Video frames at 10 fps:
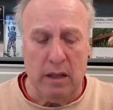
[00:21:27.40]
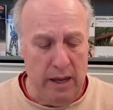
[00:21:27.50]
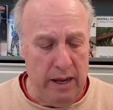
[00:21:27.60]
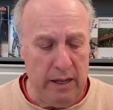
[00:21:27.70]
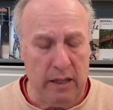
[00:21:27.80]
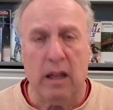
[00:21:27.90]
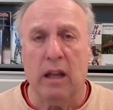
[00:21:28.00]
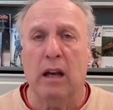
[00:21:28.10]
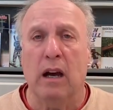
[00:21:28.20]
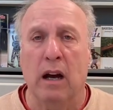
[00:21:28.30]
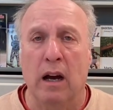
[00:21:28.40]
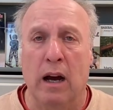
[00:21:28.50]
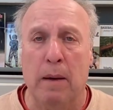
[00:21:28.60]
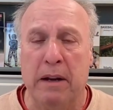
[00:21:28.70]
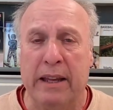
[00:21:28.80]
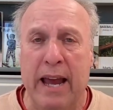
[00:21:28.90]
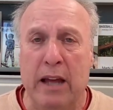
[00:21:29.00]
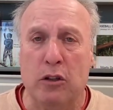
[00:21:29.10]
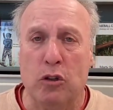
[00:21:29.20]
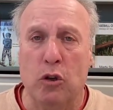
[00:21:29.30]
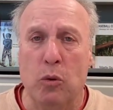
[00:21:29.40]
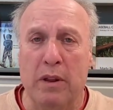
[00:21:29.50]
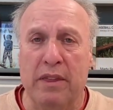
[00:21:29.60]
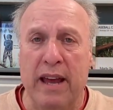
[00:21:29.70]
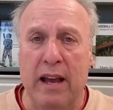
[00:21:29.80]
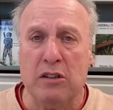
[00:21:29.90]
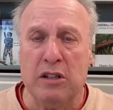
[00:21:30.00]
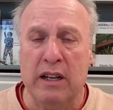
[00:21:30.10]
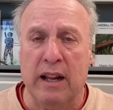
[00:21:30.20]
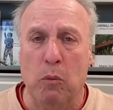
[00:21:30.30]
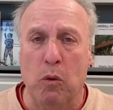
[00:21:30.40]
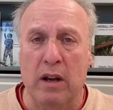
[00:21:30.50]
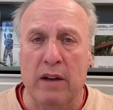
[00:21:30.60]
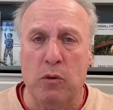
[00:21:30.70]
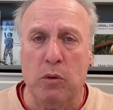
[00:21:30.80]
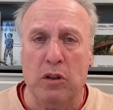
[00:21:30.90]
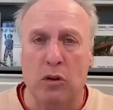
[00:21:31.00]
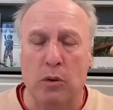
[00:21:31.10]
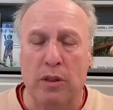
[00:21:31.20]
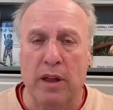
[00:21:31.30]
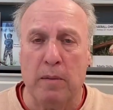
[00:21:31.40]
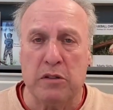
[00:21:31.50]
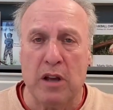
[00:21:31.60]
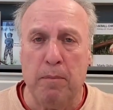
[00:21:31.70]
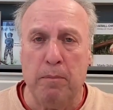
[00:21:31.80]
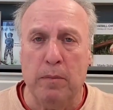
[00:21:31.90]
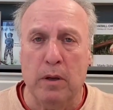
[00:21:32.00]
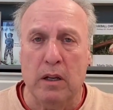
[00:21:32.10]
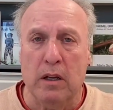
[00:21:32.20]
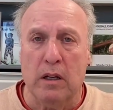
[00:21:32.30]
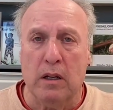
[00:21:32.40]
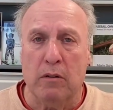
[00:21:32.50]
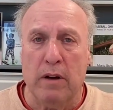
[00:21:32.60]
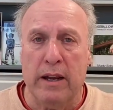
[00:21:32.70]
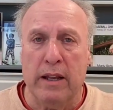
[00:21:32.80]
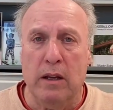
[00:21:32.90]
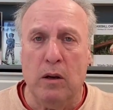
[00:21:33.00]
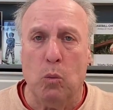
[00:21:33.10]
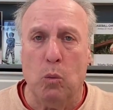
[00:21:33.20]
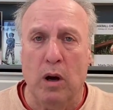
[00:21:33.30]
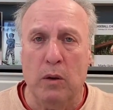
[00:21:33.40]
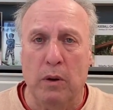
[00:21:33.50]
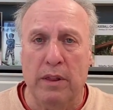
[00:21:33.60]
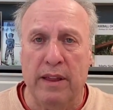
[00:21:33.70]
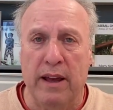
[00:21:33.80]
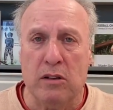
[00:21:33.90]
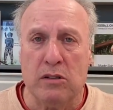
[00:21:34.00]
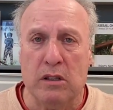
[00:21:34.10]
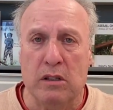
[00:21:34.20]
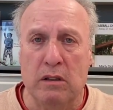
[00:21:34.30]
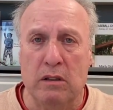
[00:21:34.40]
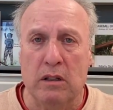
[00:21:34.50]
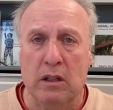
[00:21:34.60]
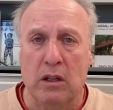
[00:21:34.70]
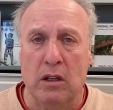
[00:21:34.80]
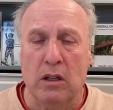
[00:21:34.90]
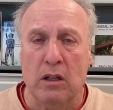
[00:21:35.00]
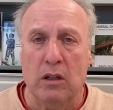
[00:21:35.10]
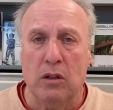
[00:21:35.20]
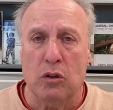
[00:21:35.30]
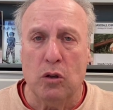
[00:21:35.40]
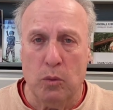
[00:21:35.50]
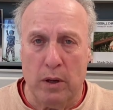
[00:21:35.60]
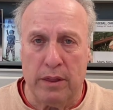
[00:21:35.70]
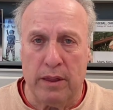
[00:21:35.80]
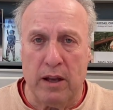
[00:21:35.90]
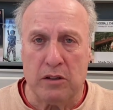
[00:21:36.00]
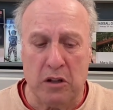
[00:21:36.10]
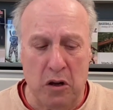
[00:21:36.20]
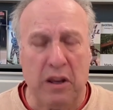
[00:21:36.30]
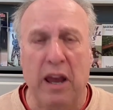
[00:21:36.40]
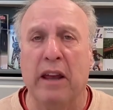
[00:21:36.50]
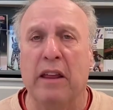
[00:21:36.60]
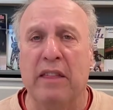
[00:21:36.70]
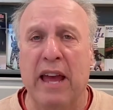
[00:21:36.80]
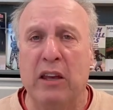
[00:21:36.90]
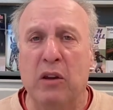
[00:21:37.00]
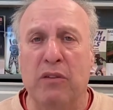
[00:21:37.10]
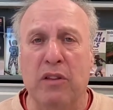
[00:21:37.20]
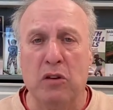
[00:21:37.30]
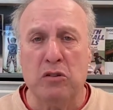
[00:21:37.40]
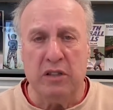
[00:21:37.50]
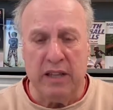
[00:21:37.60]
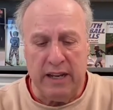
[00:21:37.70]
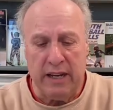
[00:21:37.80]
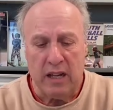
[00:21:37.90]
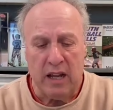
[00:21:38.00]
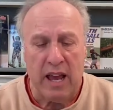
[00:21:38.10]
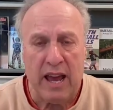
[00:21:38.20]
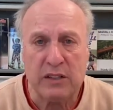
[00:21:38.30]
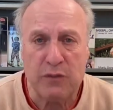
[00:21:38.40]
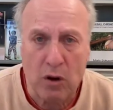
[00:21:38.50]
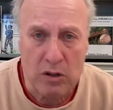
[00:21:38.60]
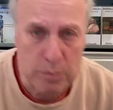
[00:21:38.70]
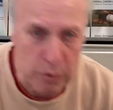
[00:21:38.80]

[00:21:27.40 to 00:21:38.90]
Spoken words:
And I'm going to count to 2 1,000, and I want everyone to do a thumbs up. Ready? 1 1,000, 2 1,000. Okay. Thank you for those who did it. As far as